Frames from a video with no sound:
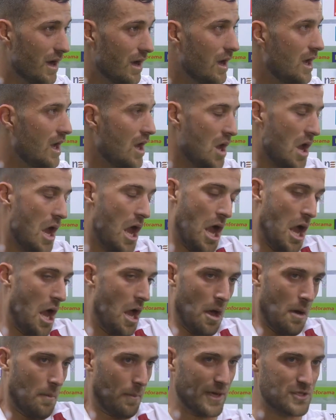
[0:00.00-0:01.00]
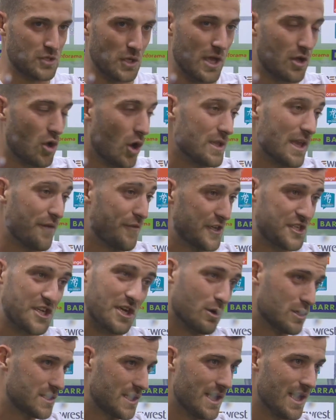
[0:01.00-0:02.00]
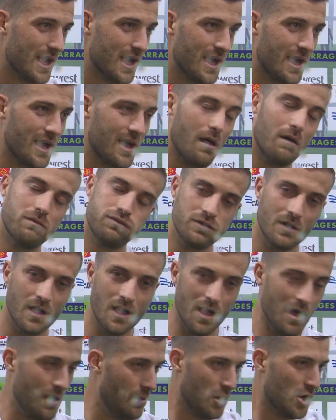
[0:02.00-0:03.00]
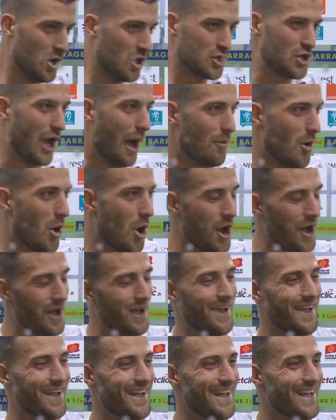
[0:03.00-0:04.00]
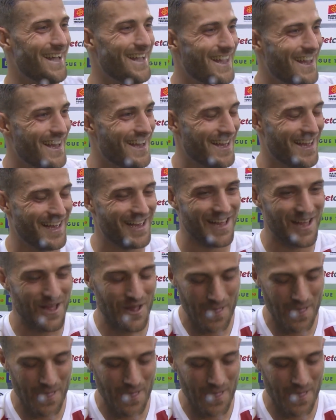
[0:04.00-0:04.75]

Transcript: We tried to score at least a goal. But you could tell we were tired and dead.